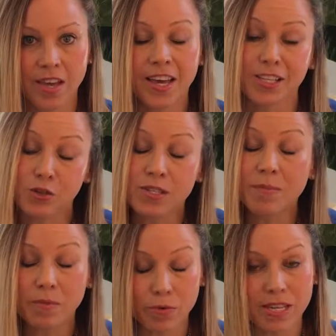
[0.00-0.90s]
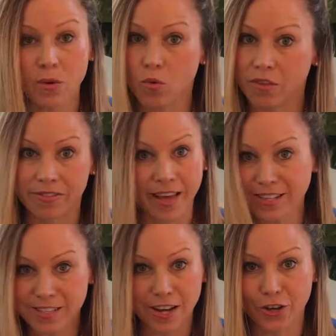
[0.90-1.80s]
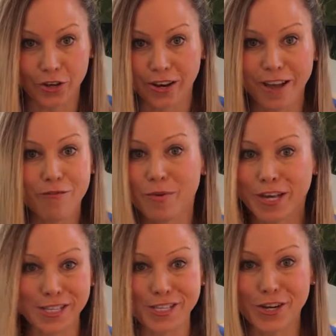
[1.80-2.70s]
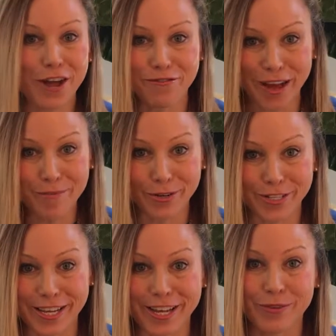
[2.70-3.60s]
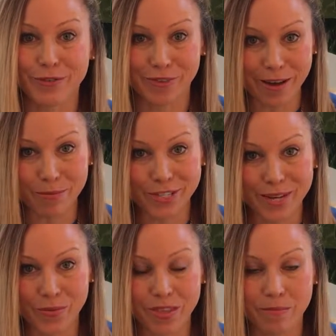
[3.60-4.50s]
And so some people say, well, that's not good enough because it's not 5%, it was 5% with a